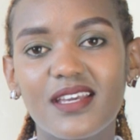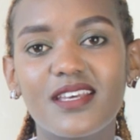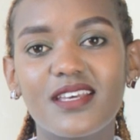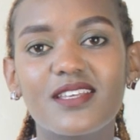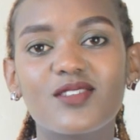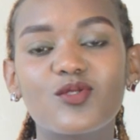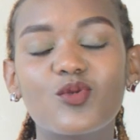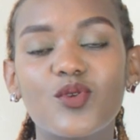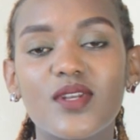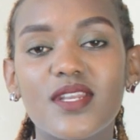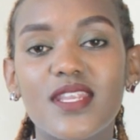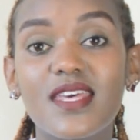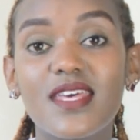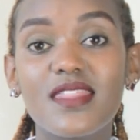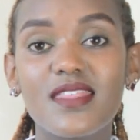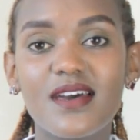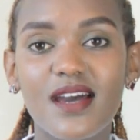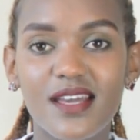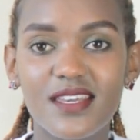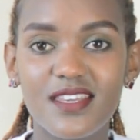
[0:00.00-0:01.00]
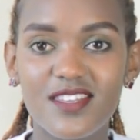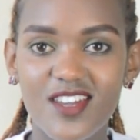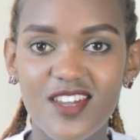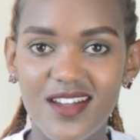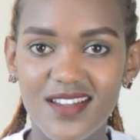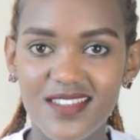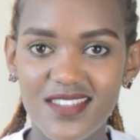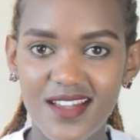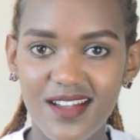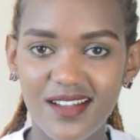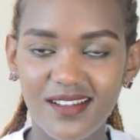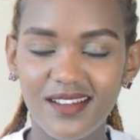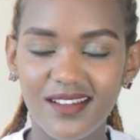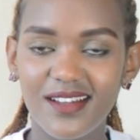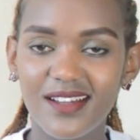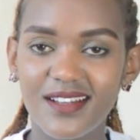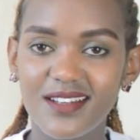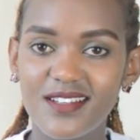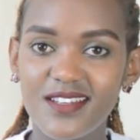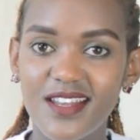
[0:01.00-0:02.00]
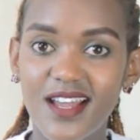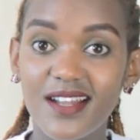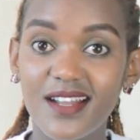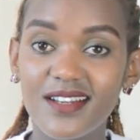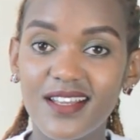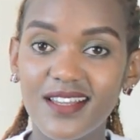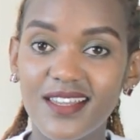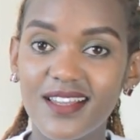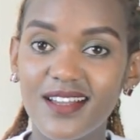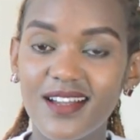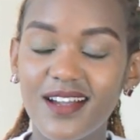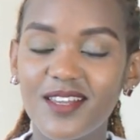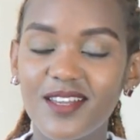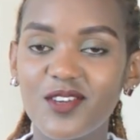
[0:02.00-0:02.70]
So Thaa inyanya na dakika